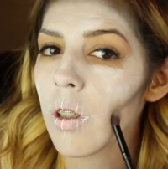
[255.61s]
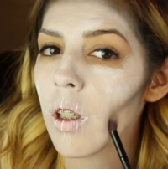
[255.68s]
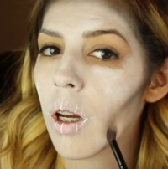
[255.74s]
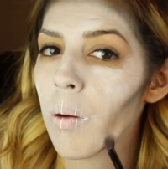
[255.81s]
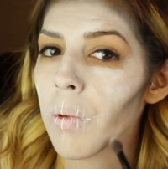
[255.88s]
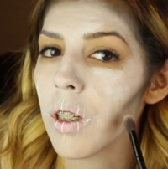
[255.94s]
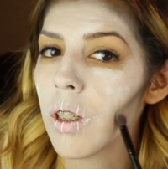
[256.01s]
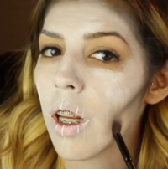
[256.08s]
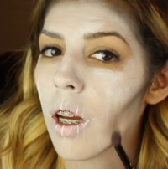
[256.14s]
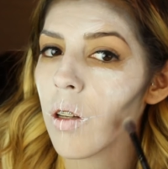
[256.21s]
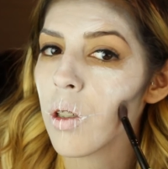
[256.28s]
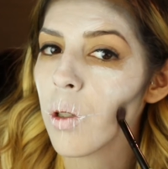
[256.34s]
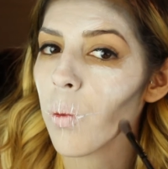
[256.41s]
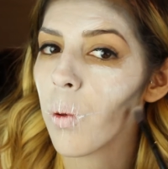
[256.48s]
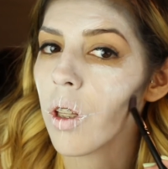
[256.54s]
coming down
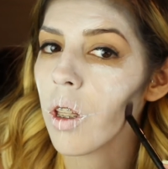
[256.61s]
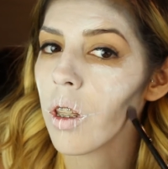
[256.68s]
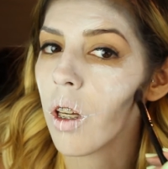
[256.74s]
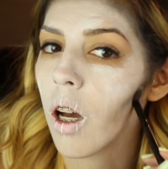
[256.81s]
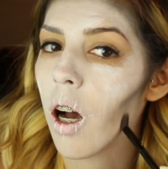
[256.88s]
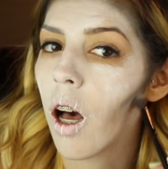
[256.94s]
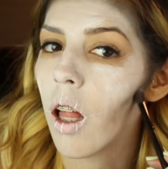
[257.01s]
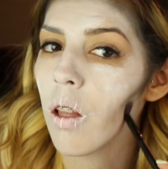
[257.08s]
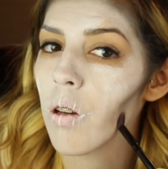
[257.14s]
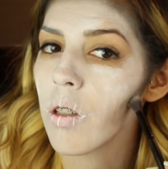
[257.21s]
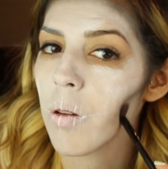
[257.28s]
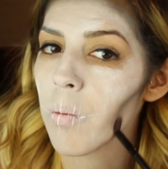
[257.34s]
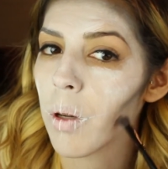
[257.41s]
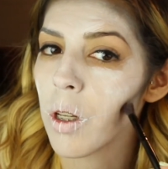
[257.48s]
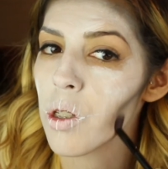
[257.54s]
to where the hollows
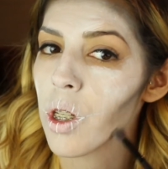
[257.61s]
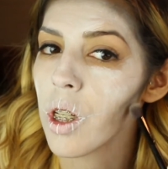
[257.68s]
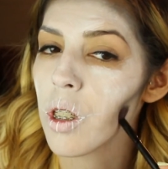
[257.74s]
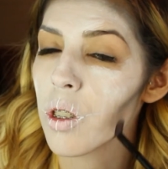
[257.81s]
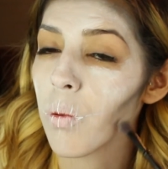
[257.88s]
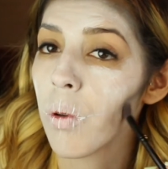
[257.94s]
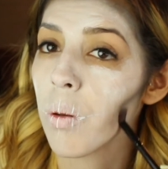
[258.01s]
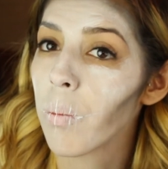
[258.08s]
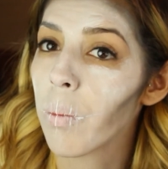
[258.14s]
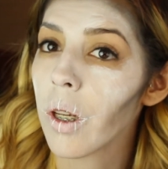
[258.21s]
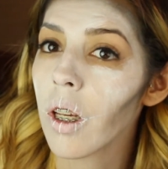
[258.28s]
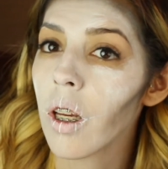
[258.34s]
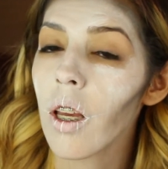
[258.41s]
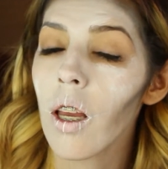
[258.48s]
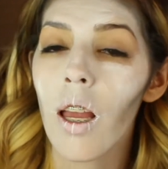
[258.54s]
of my cheeks would
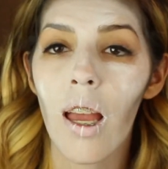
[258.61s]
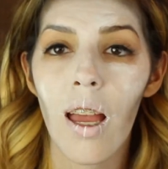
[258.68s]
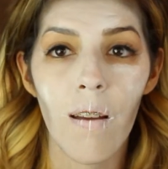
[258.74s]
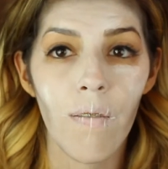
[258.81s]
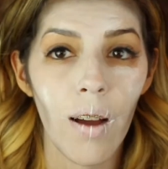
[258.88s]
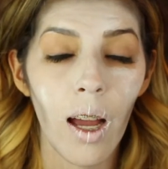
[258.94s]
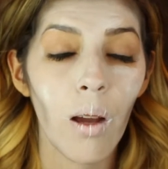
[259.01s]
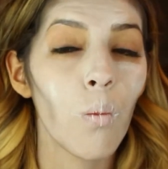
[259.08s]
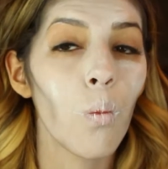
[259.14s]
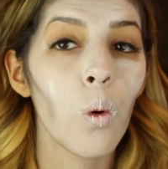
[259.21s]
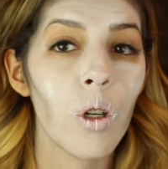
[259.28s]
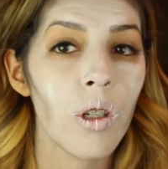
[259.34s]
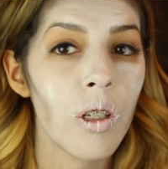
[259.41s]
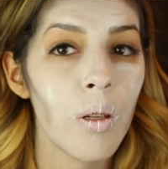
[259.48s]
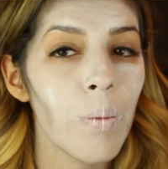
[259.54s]
be if I
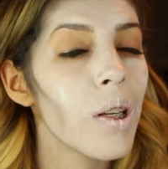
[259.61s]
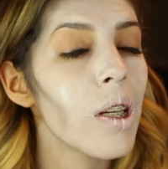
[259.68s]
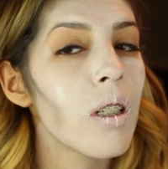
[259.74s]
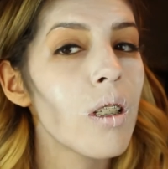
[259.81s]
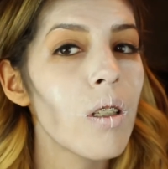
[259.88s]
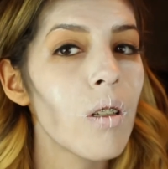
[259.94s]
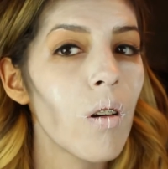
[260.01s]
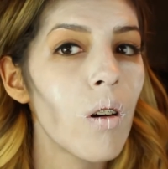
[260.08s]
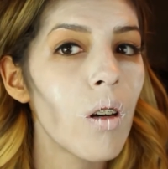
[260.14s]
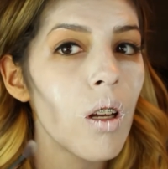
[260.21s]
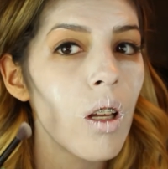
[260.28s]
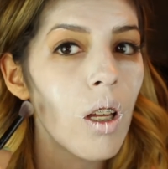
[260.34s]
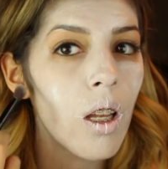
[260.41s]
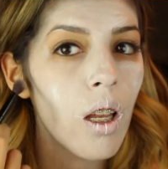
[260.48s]
were to be a skull.